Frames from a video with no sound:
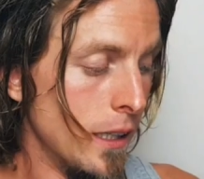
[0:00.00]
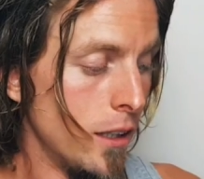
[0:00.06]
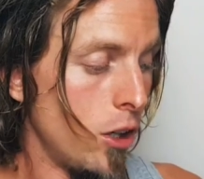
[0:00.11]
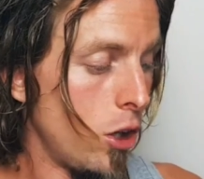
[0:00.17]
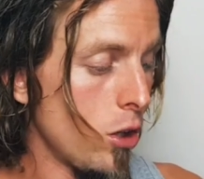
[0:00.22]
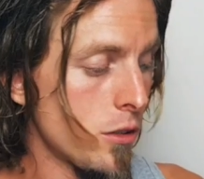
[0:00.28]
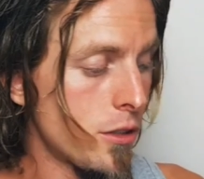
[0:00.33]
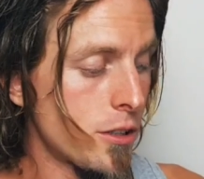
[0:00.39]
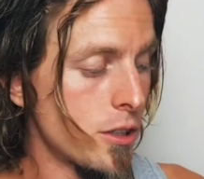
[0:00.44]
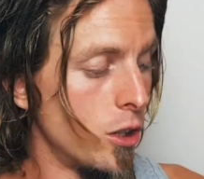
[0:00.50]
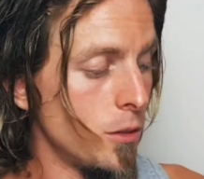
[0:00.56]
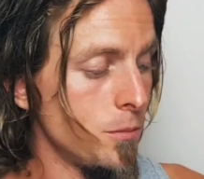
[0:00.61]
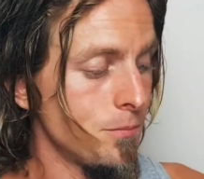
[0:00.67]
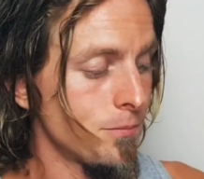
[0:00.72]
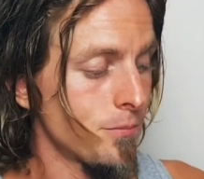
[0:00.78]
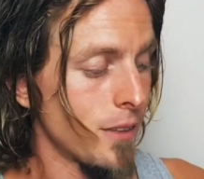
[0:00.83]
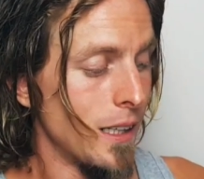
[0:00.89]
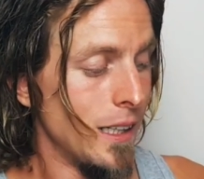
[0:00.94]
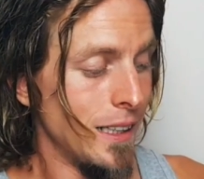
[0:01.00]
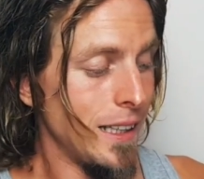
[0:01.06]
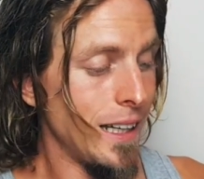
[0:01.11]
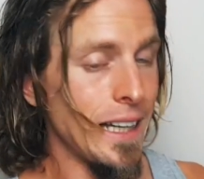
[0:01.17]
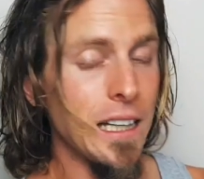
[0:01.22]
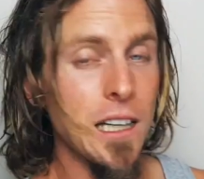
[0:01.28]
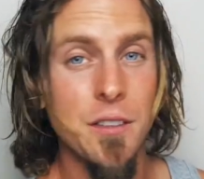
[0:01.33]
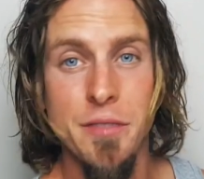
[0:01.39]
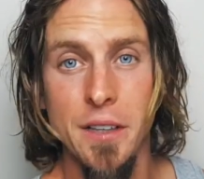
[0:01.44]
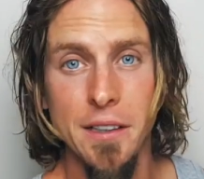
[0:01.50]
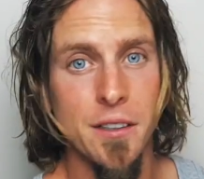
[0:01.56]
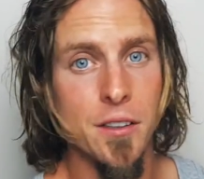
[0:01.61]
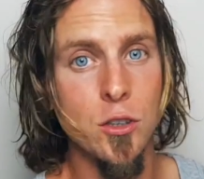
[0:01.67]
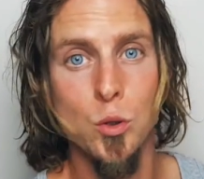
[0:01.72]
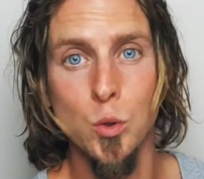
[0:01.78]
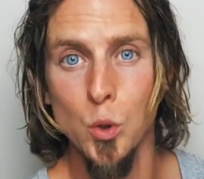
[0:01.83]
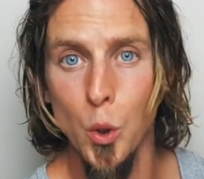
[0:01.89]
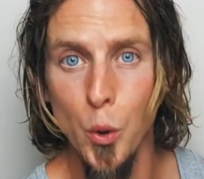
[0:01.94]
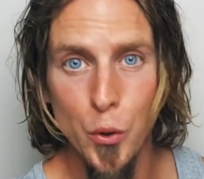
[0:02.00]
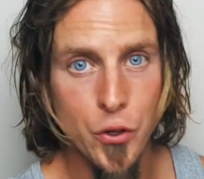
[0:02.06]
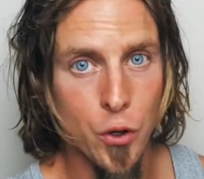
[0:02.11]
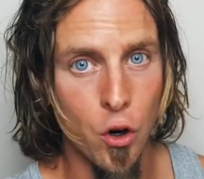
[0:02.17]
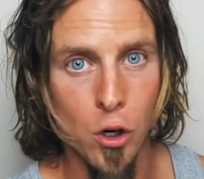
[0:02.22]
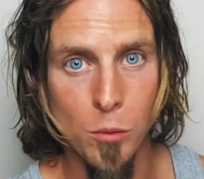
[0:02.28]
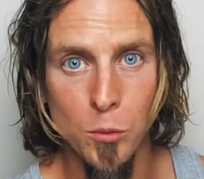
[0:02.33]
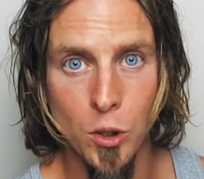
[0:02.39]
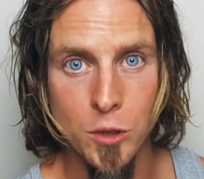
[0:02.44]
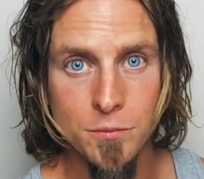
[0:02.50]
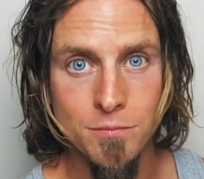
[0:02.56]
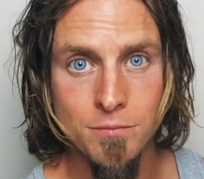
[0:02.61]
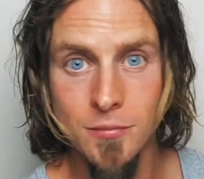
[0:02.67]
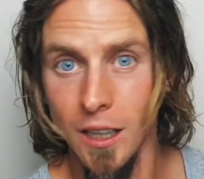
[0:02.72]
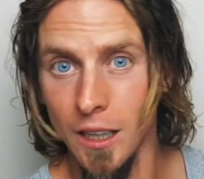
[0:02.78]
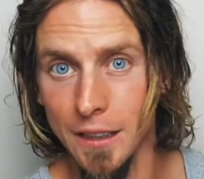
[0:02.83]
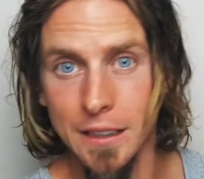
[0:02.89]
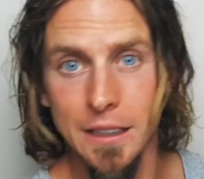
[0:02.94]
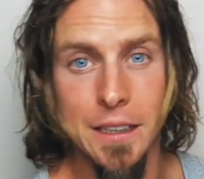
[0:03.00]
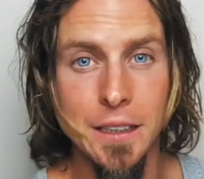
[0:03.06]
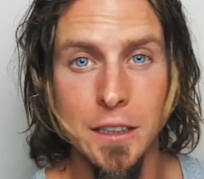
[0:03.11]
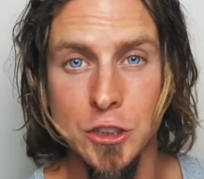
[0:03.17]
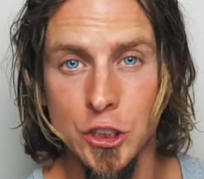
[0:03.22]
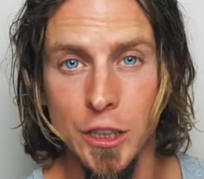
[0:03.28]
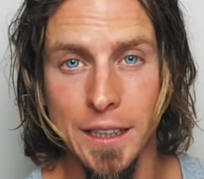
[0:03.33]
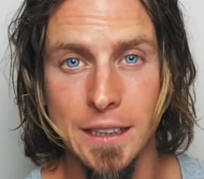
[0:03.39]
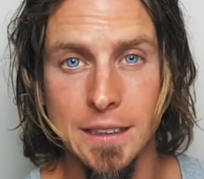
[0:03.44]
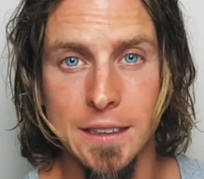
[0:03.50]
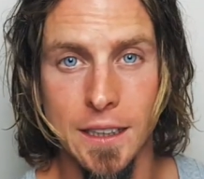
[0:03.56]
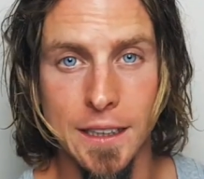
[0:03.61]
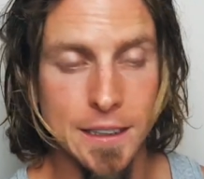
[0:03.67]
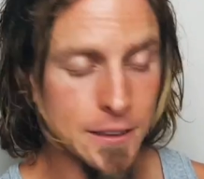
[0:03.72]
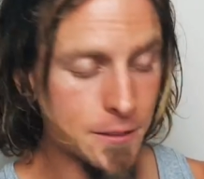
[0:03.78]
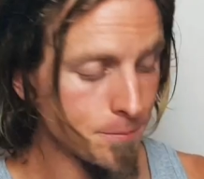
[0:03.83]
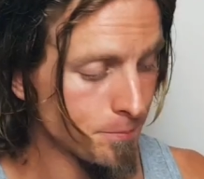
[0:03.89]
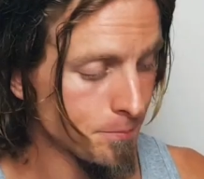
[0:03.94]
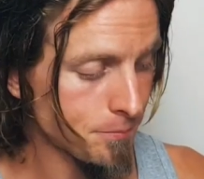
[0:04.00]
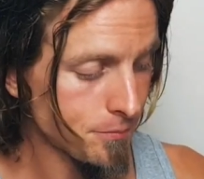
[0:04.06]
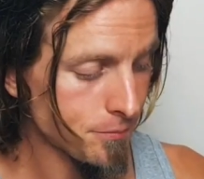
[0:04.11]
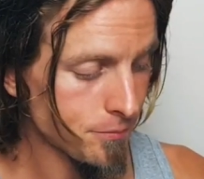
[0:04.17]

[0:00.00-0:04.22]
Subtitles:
Also, elevated growth hormone on a ketogenic diet.